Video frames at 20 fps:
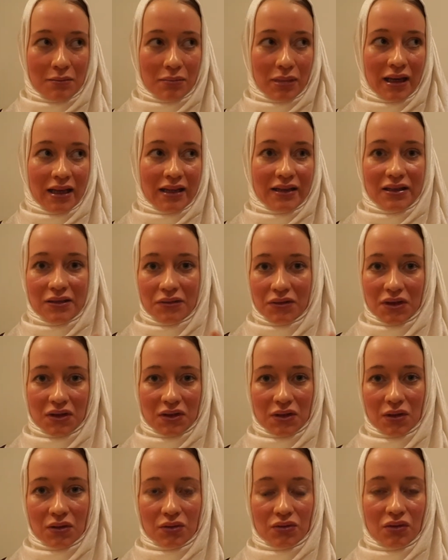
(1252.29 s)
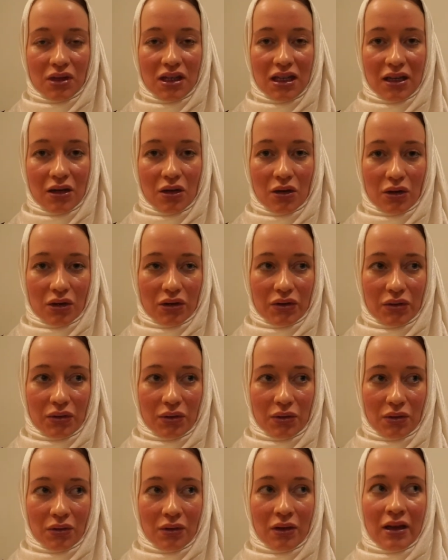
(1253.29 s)
place if it's not really going
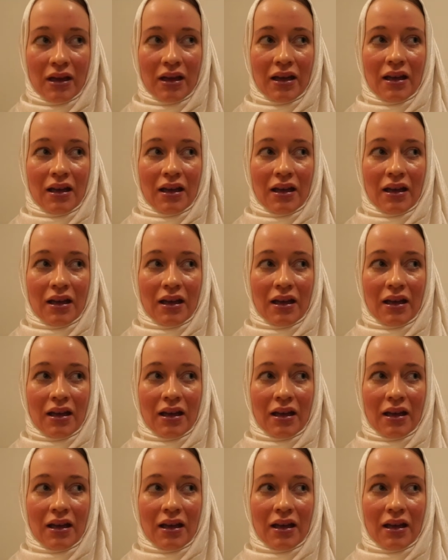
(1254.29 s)
to